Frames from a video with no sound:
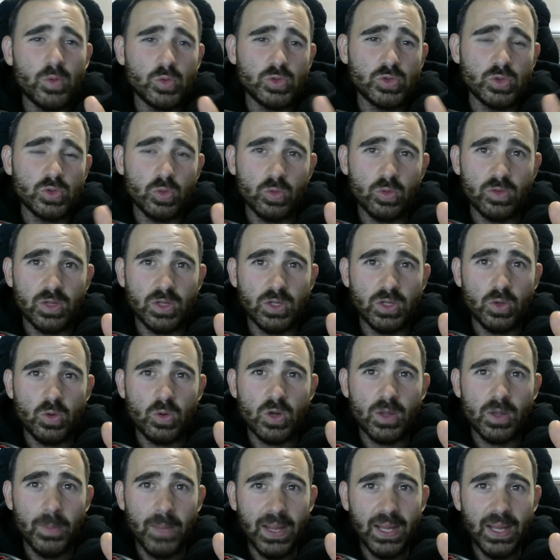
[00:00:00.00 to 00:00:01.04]
tools at your
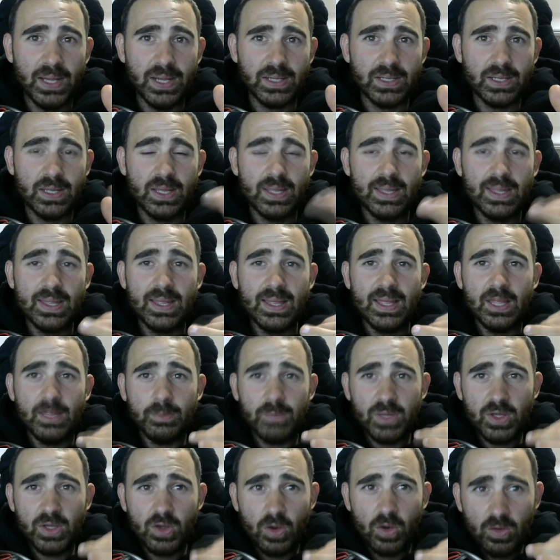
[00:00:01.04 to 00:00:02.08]
command.
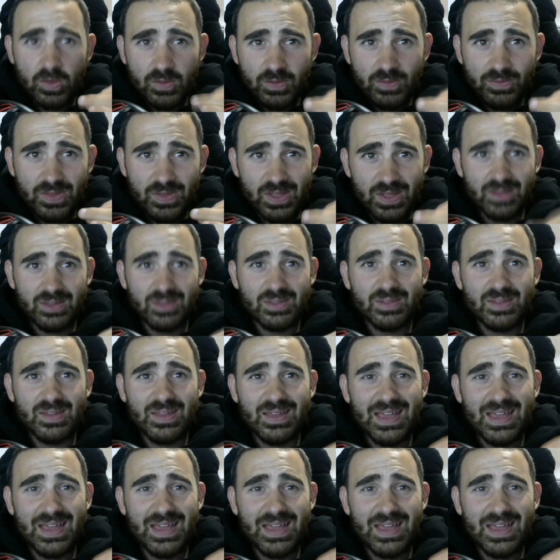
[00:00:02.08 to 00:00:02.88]
Because of this,